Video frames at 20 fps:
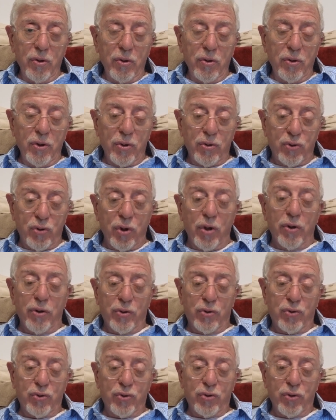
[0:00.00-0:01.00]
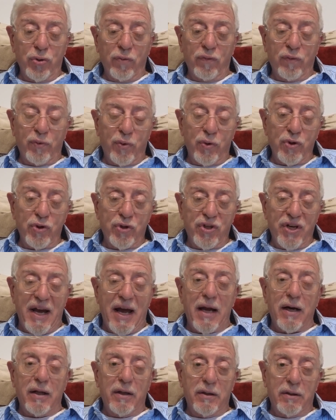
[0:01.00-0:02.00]
the church of
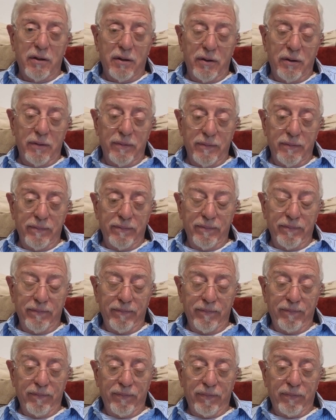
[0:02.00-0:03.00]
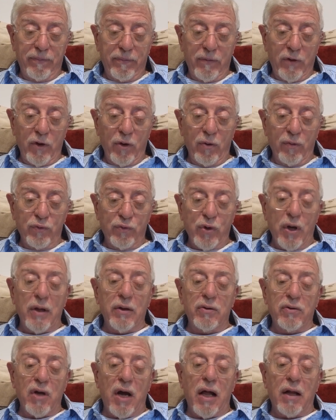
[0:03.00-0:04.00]
Christianity, of
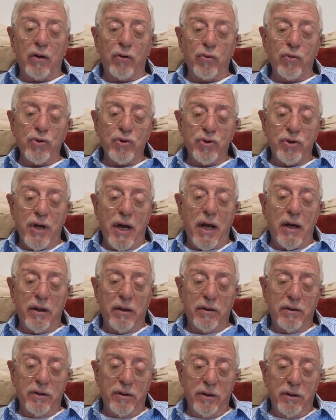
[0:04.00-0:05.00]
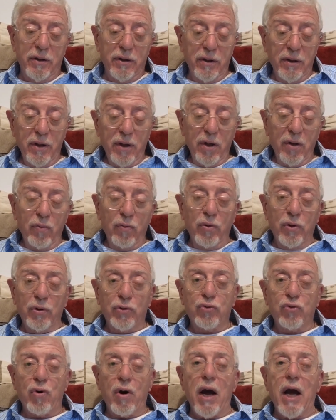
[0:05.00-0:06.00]
Gentile Christianity, will
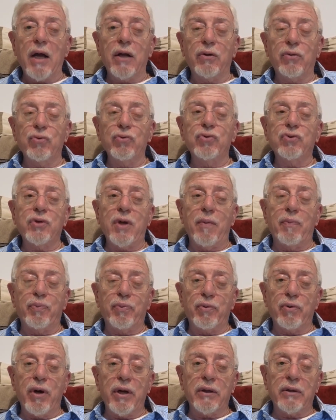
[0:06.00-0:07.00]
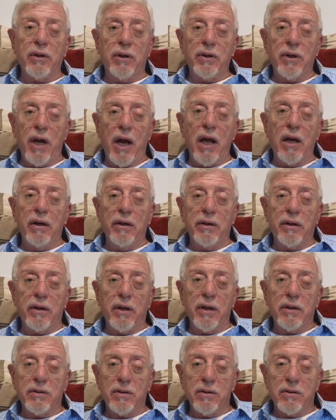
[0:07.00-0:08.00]
try to separate and
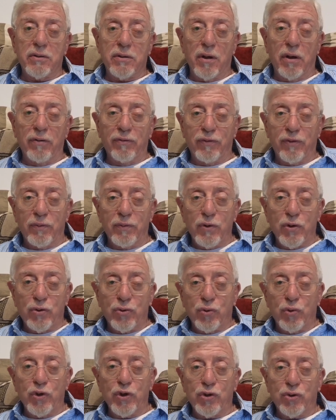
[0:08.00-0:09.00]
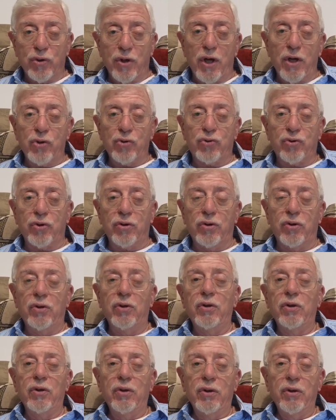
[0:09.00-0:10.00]
alienate itself from the Jewish nation,
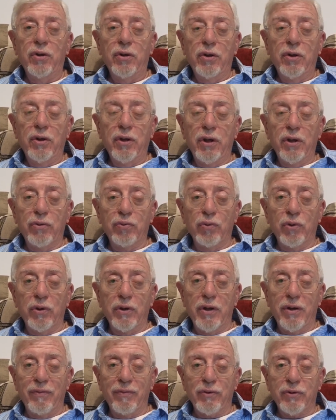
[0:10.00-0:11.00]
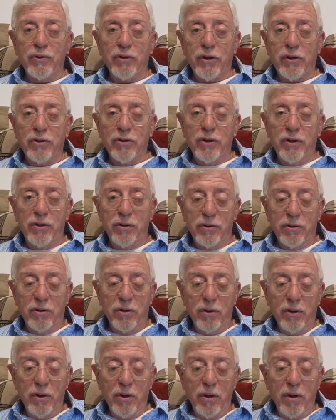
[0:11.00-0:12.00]
it will never succeed.
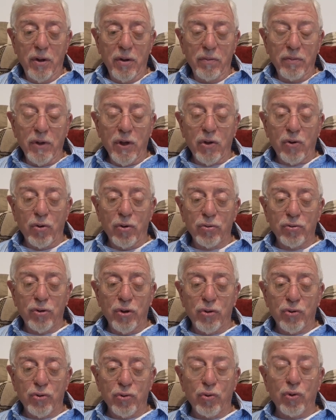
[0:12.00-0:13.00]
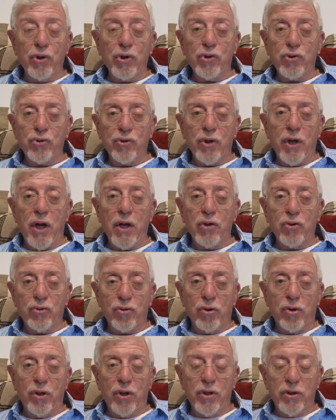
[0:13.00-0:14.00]
Because the Jewish
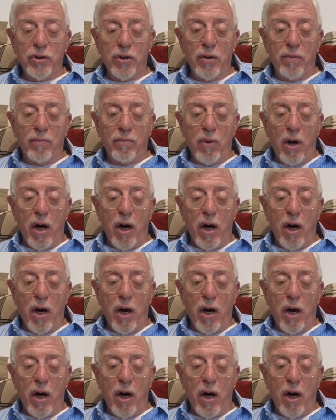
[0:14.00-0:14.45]
nation is the